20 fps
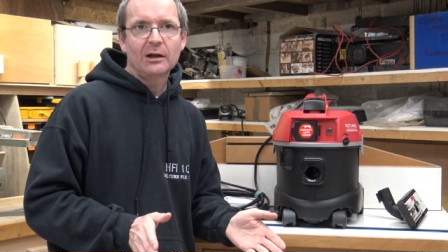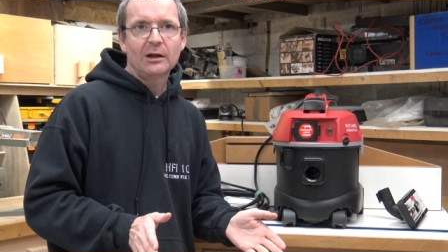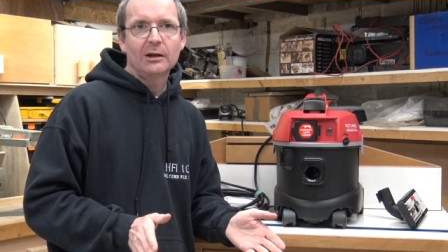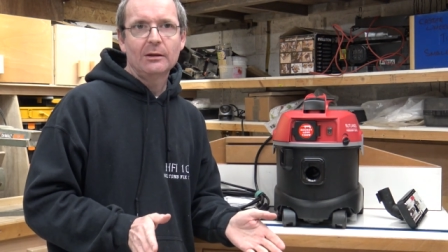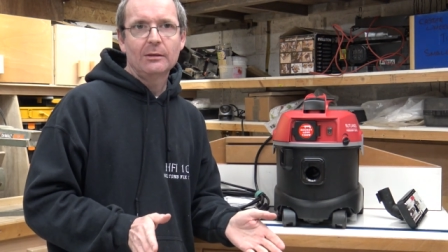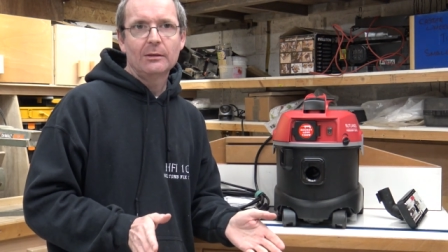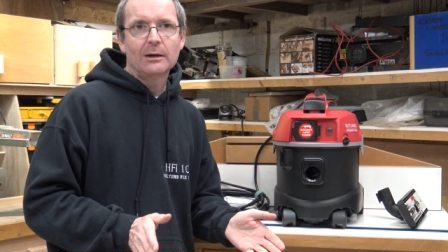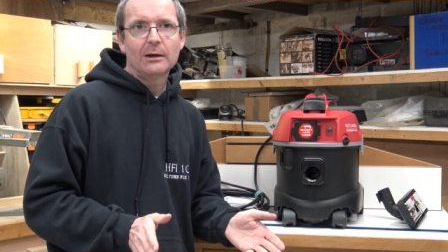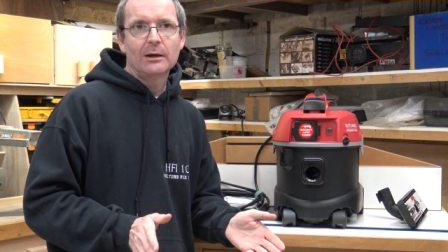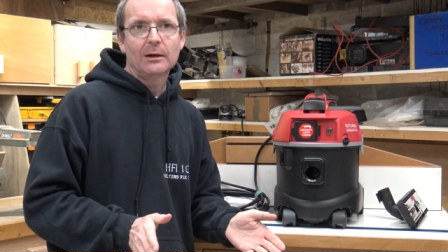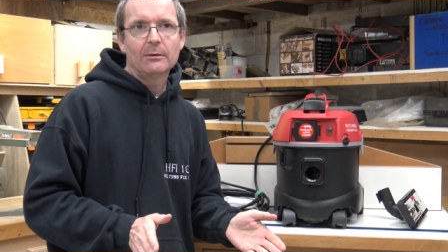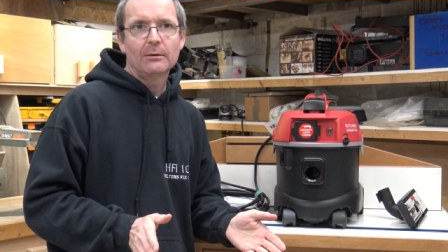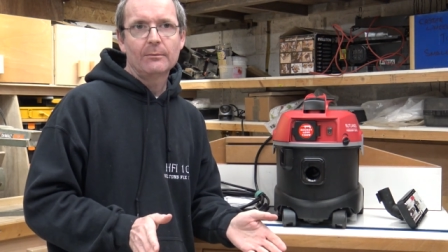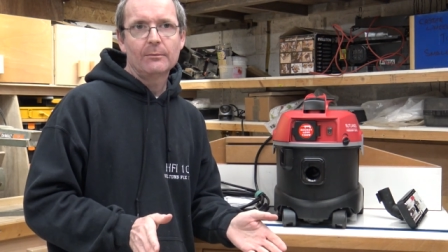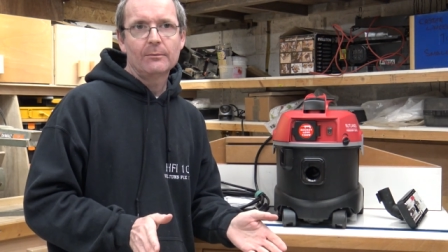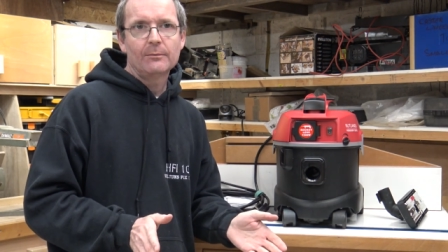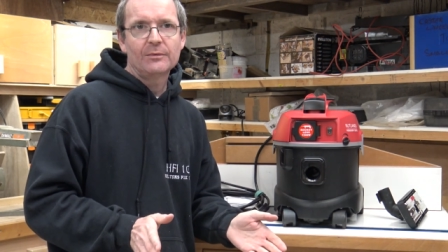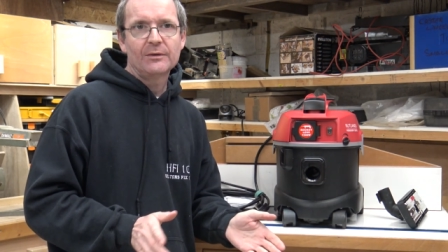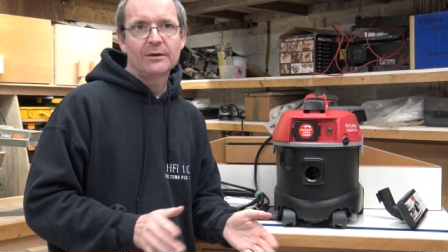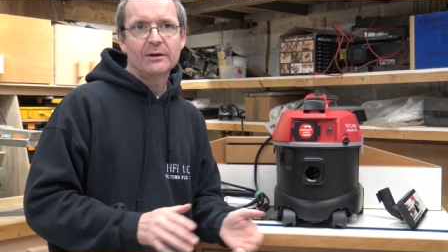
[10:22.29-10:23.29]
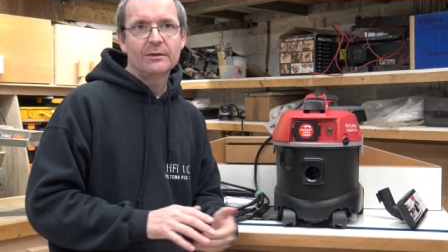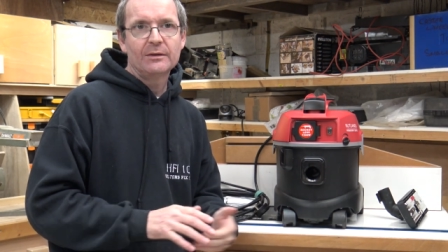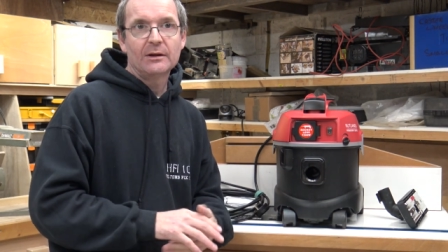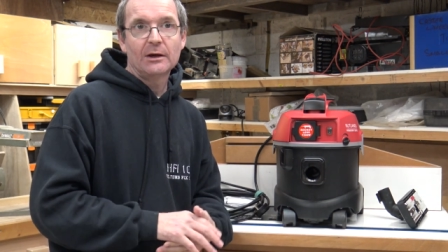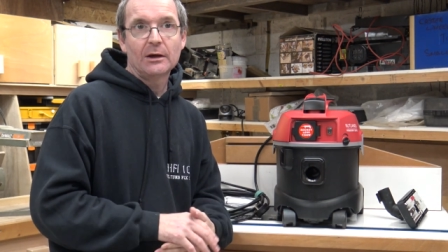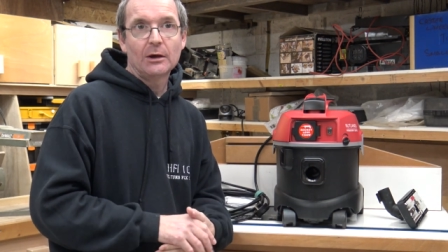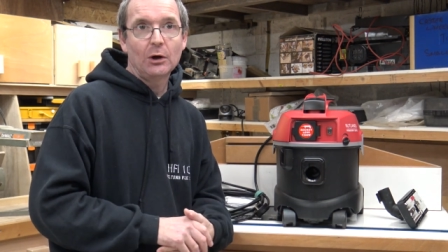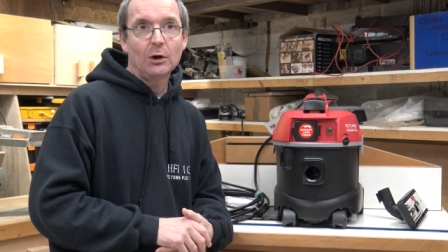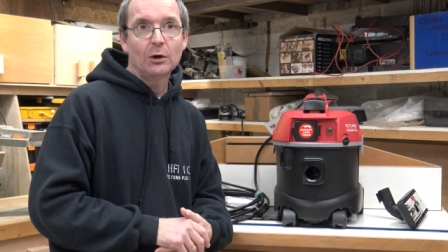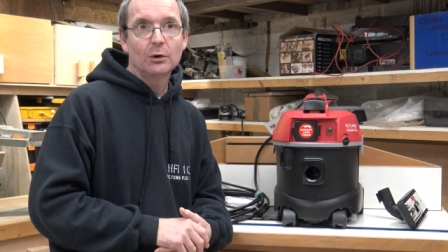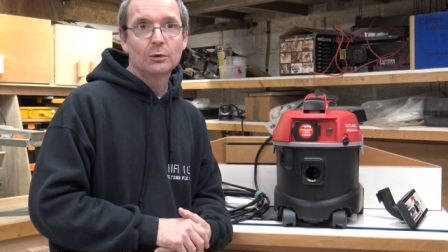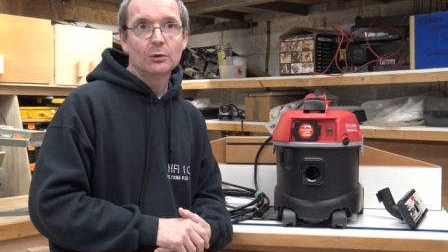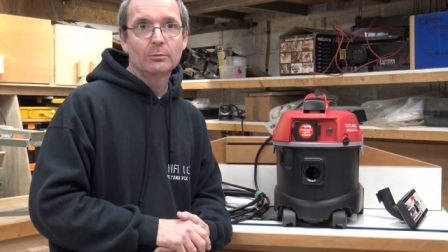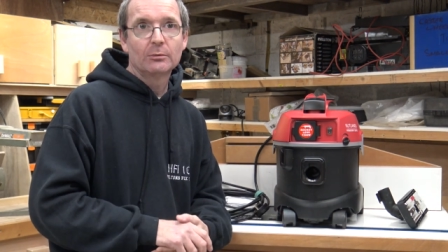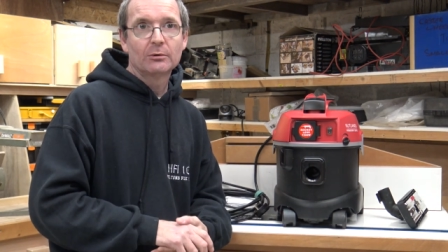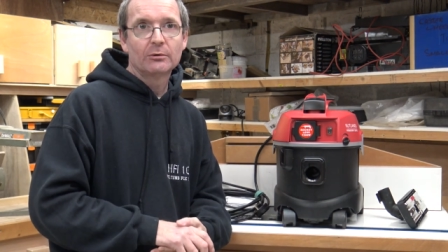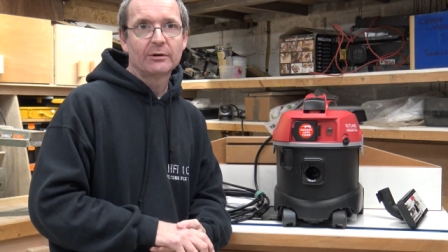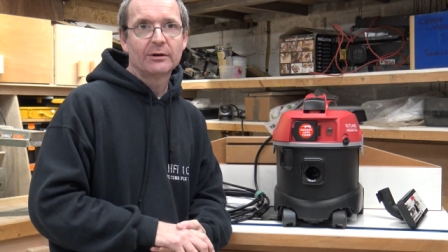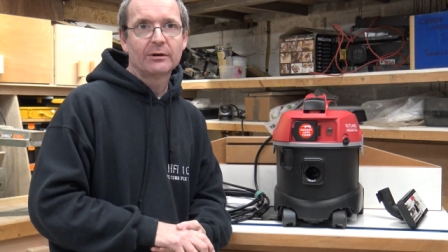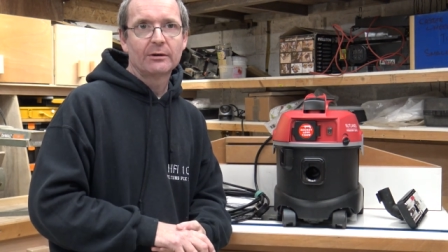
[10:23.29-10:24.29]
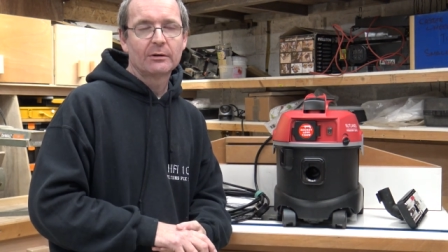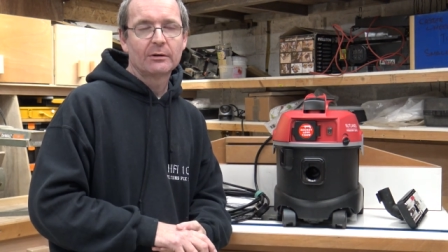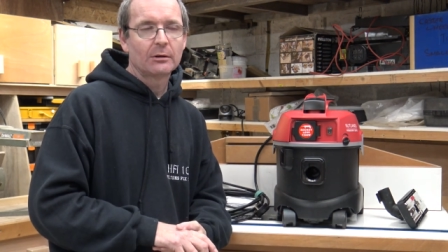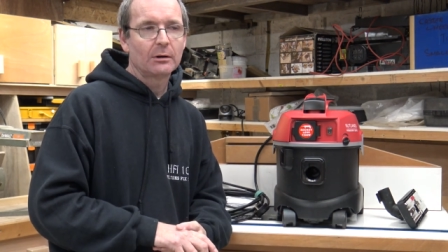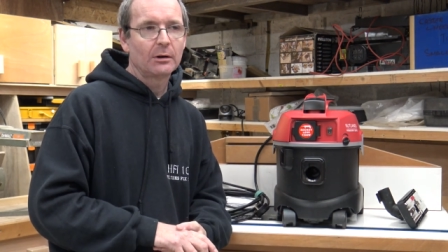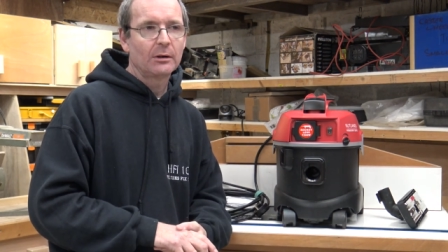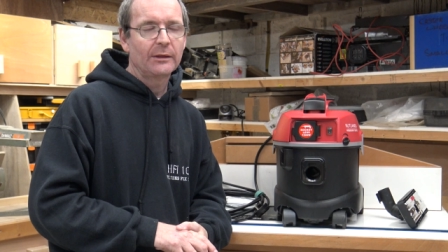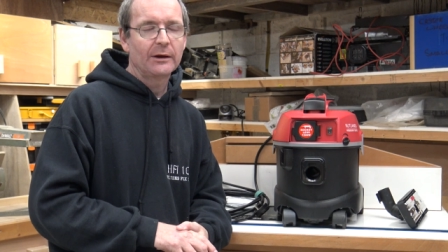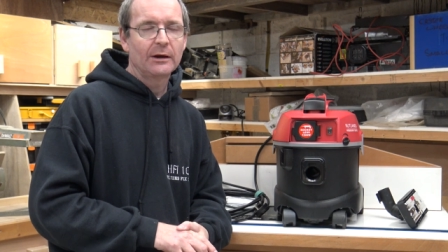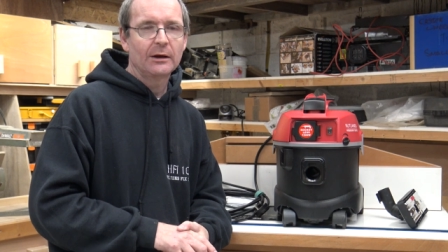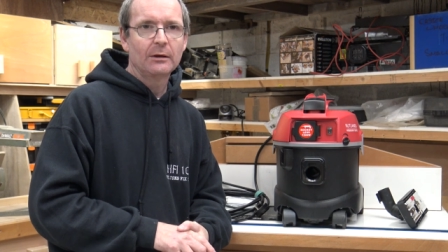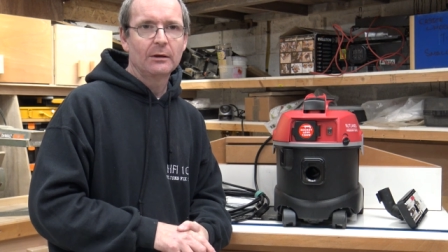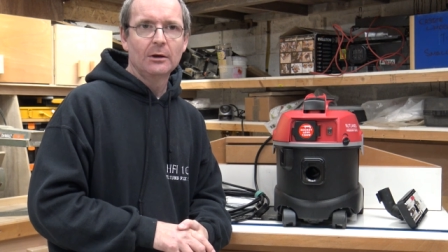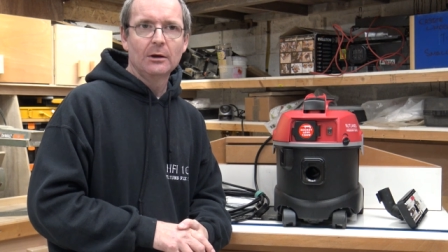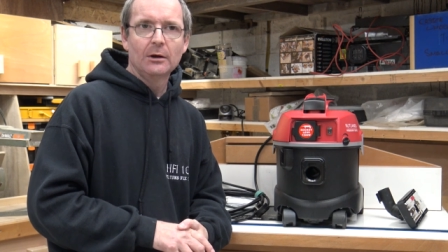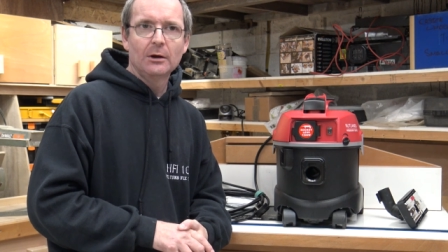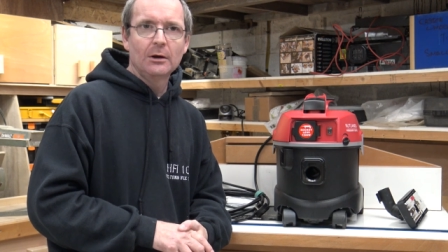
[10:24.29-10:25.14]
in their in their home or anything like that,